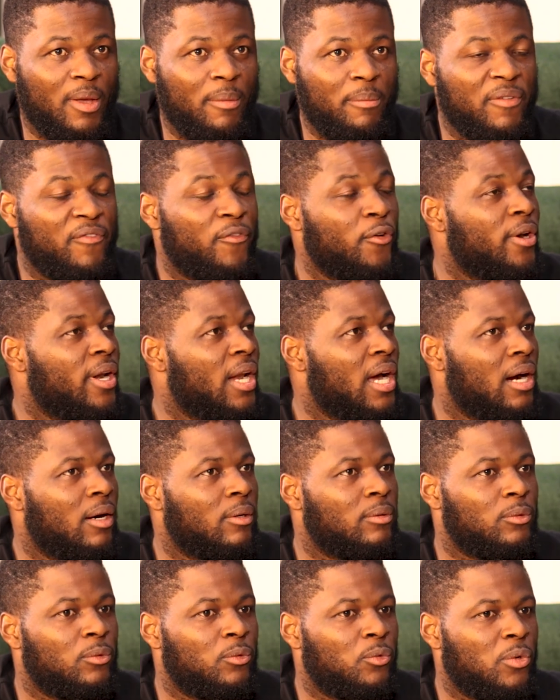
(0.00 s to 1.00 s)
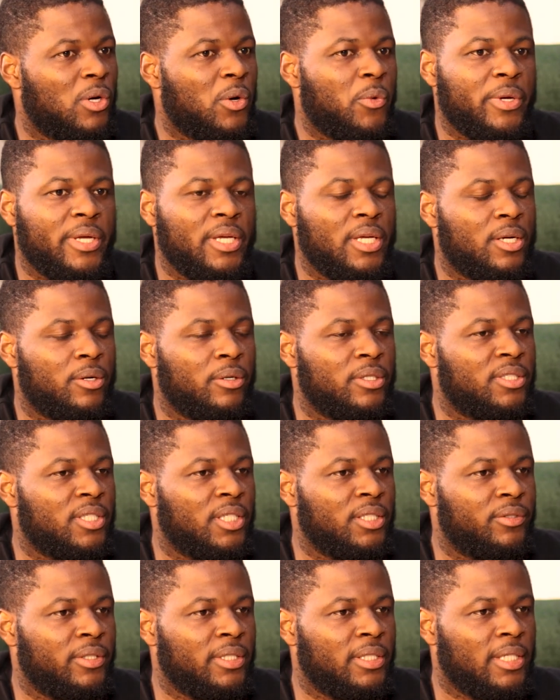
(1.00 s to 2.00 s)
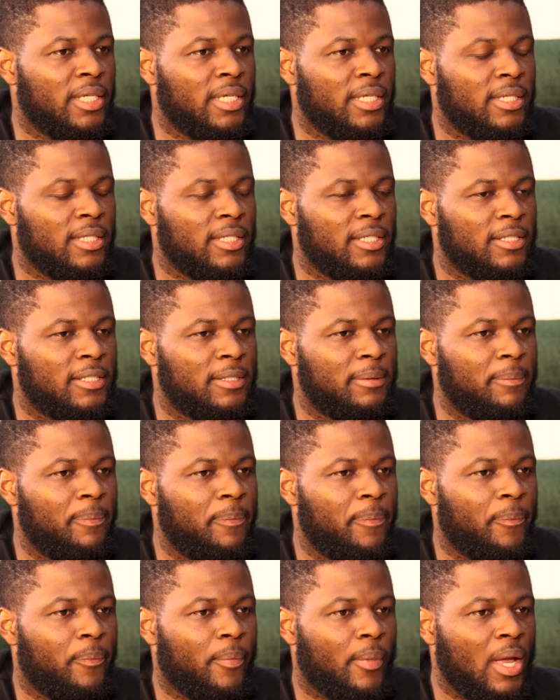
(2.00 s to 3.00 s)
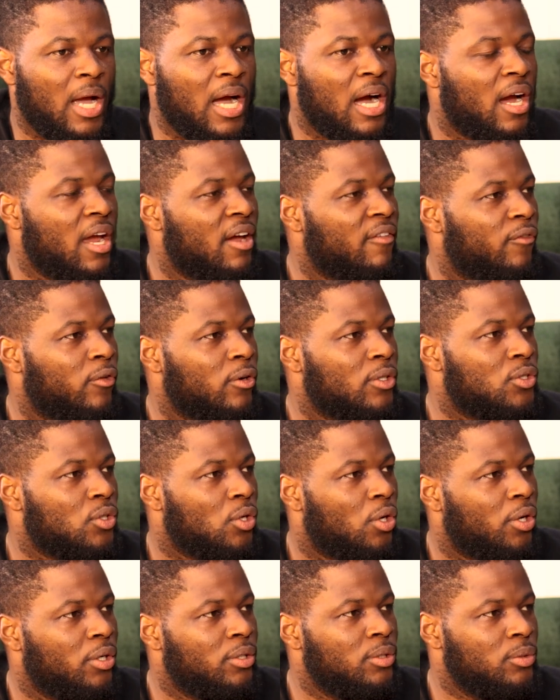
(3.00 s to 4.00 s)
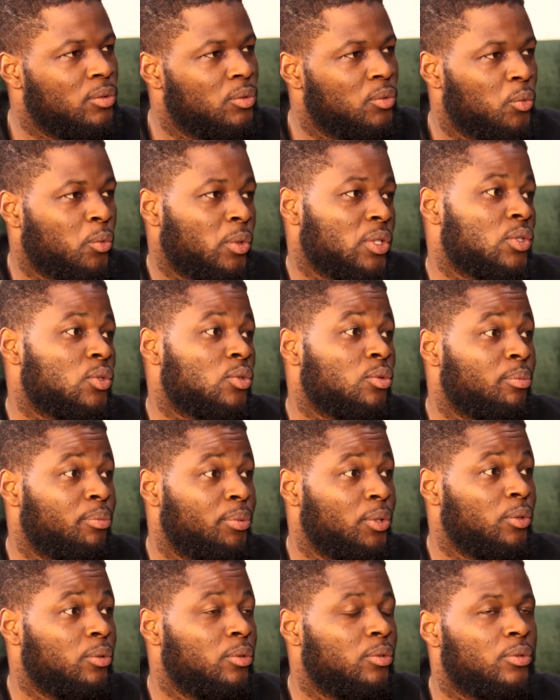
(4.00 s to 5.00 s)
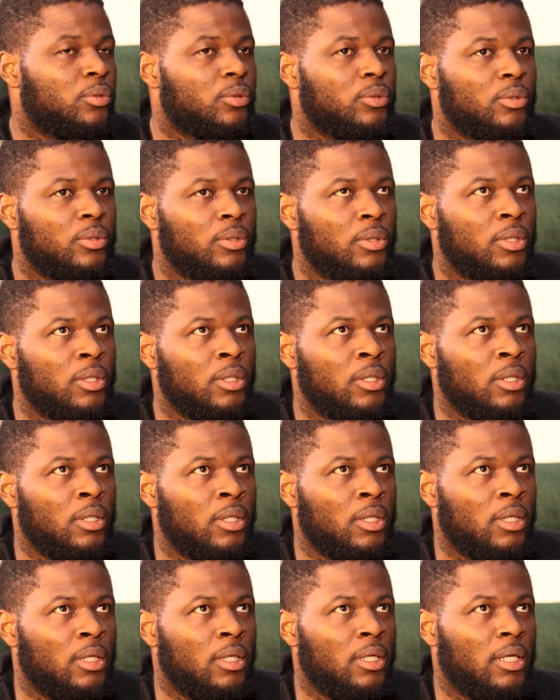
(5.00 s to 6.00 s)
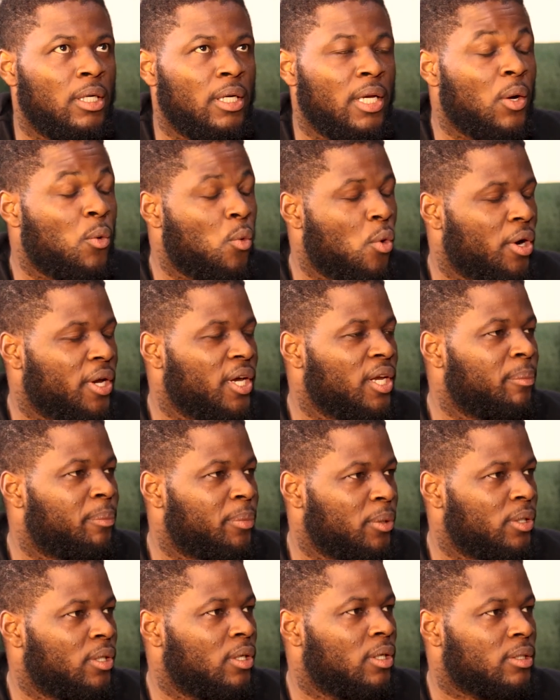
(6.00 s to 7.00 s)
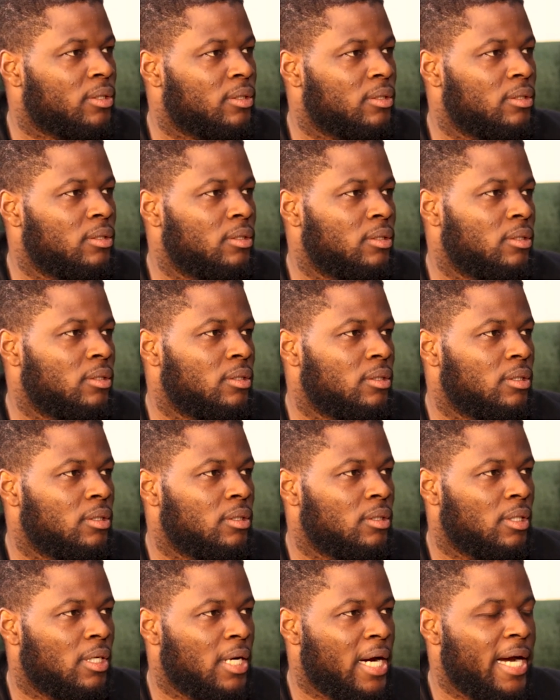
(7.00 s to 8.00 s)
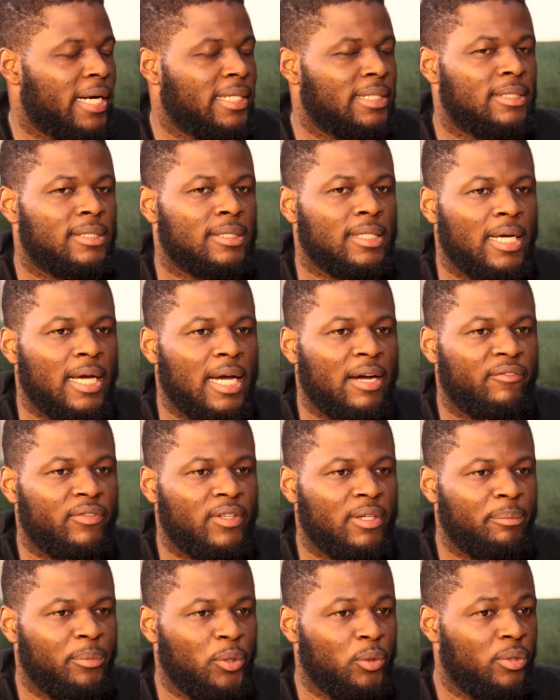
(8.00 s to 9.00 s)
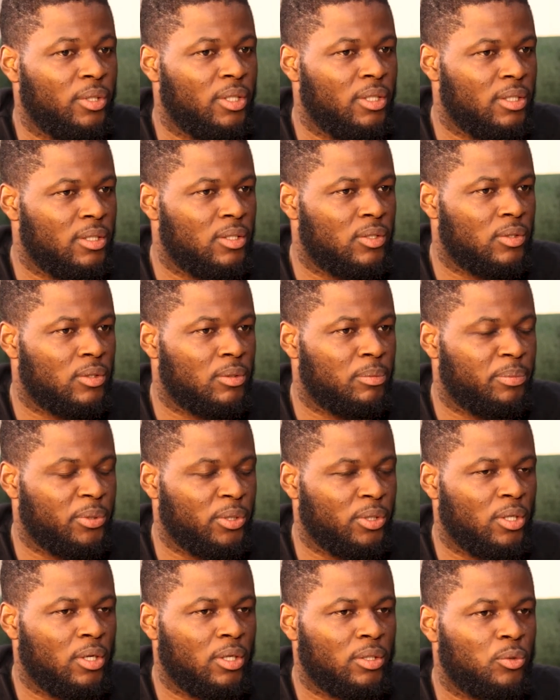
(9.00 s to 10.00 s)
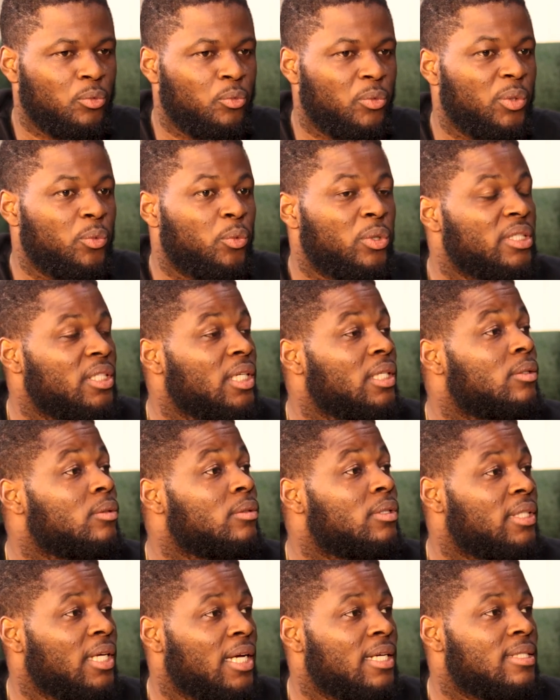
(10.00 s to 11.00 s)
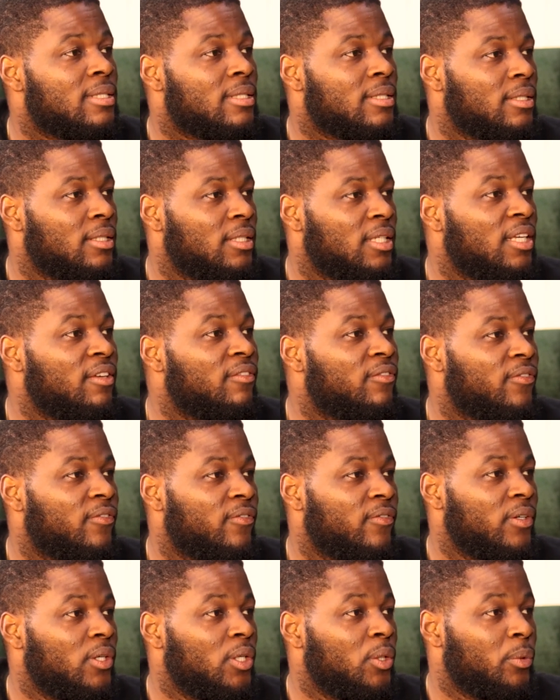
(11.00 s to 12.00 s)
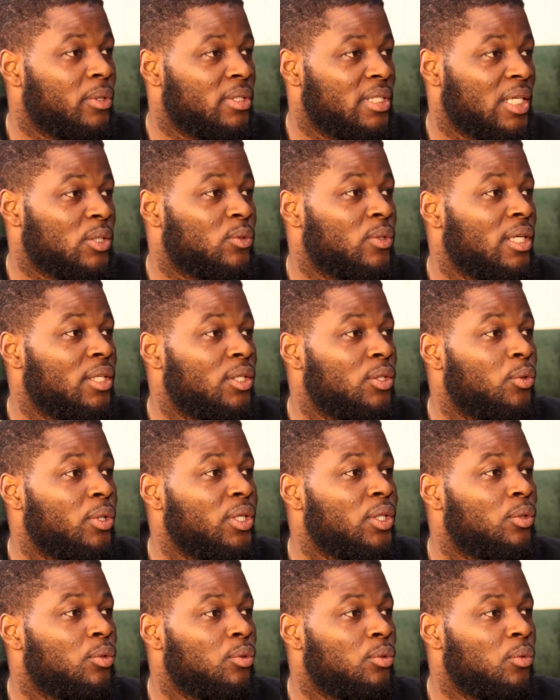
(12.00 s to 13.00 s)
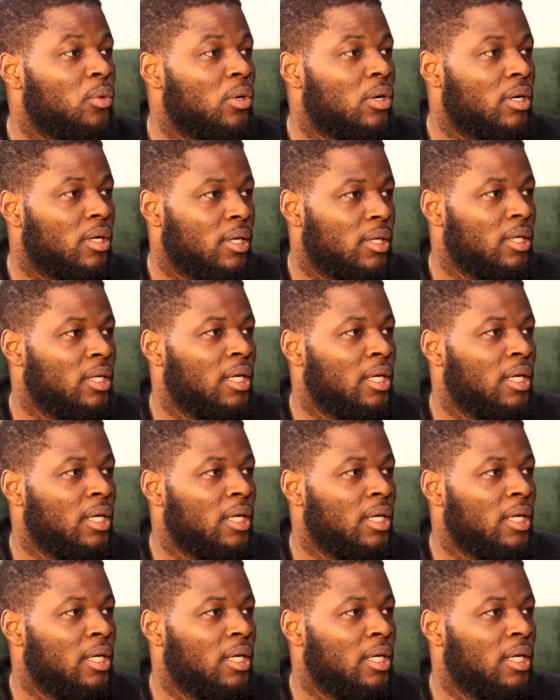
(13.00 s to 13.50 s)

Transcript: before now, what we concentrated our efforts on was to build a working product, right? After building this product, we wanted to test if it was actually going to work,